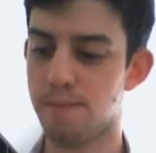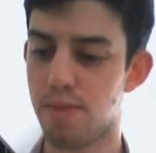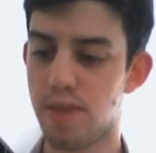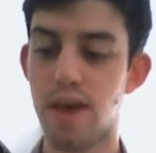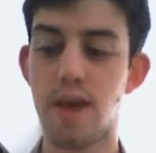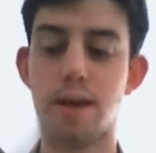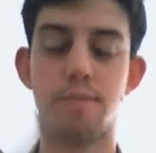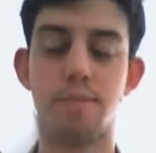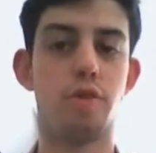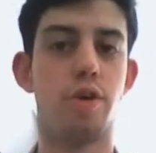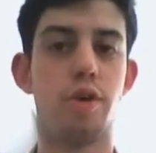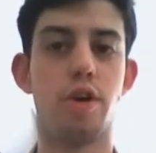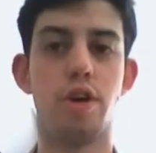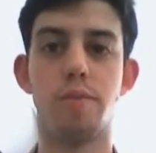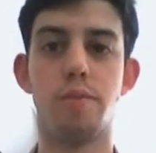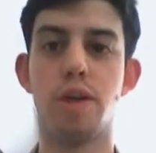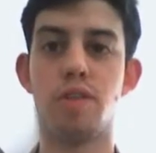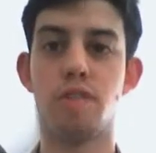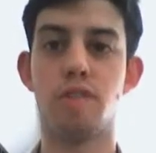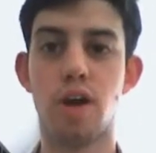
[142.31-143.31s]
Yeah, so it
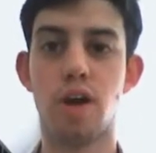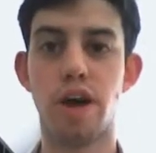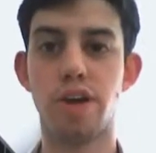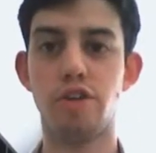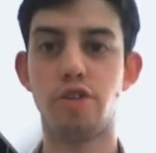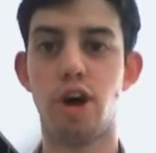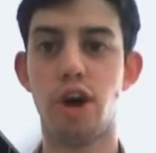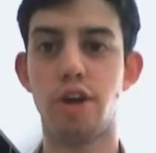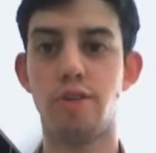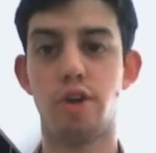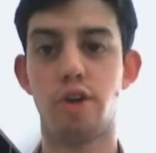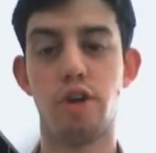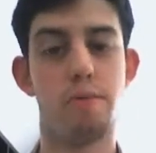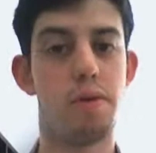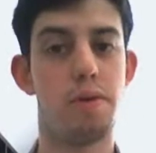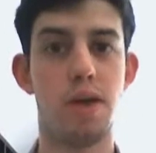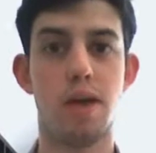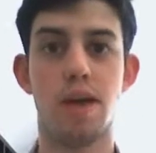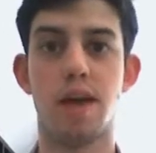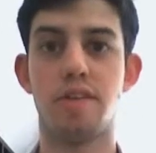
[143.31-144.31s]
could be SkyDrive, it could
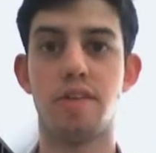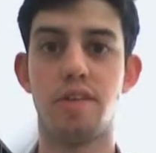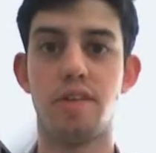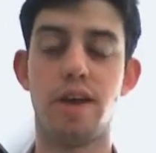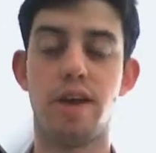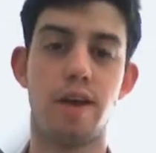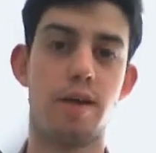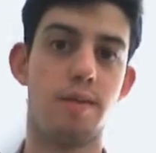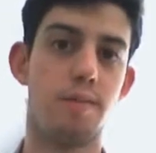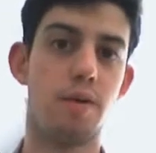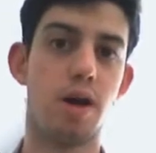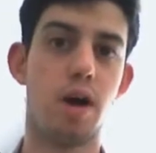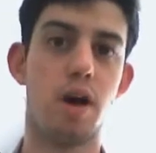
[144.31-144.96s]
be, as I said,